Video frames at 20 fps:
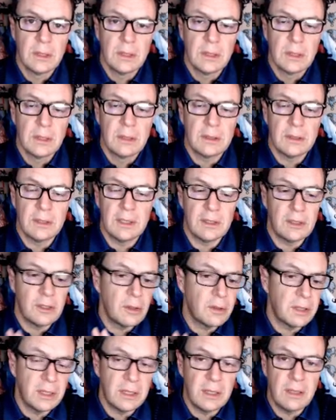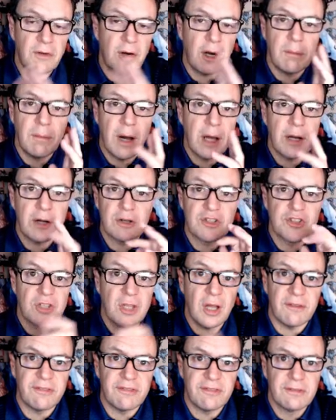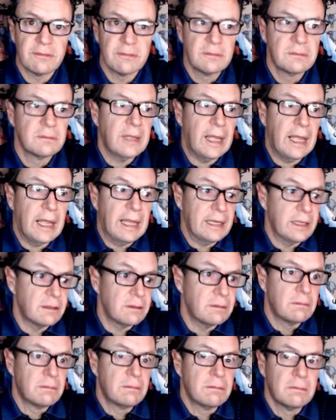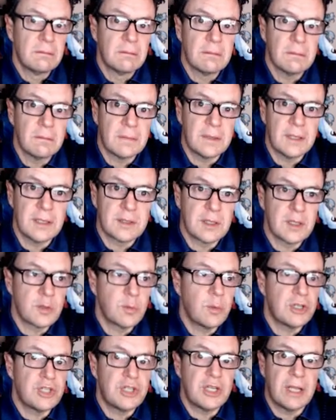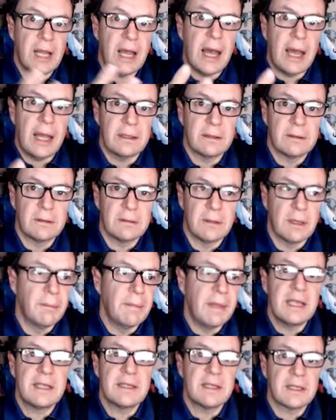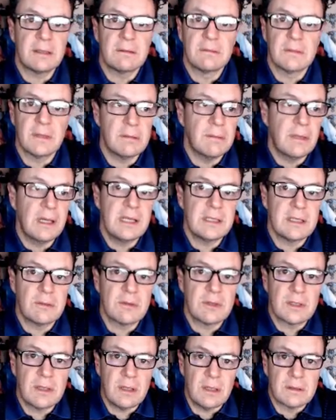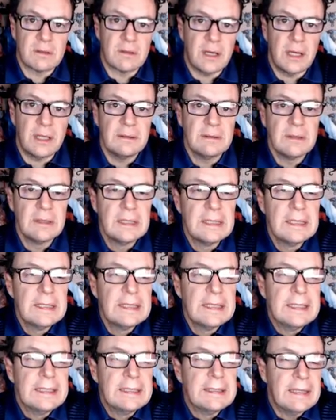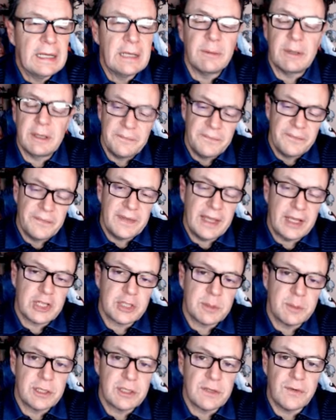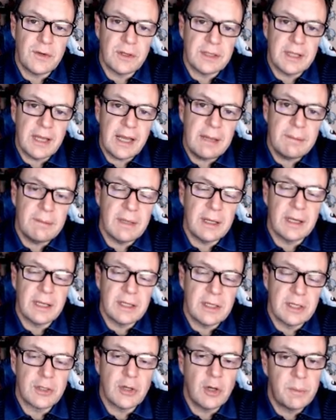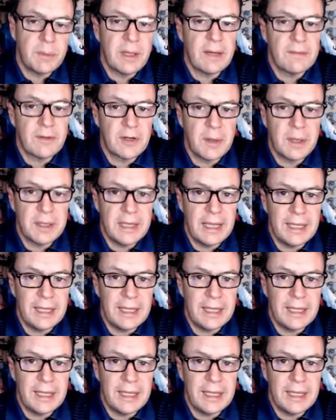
didn't go to any of our modern stuff and this is what you got amazing, amazing results, right? Anyway, thanks so much for your time, and I just hope you have a great day.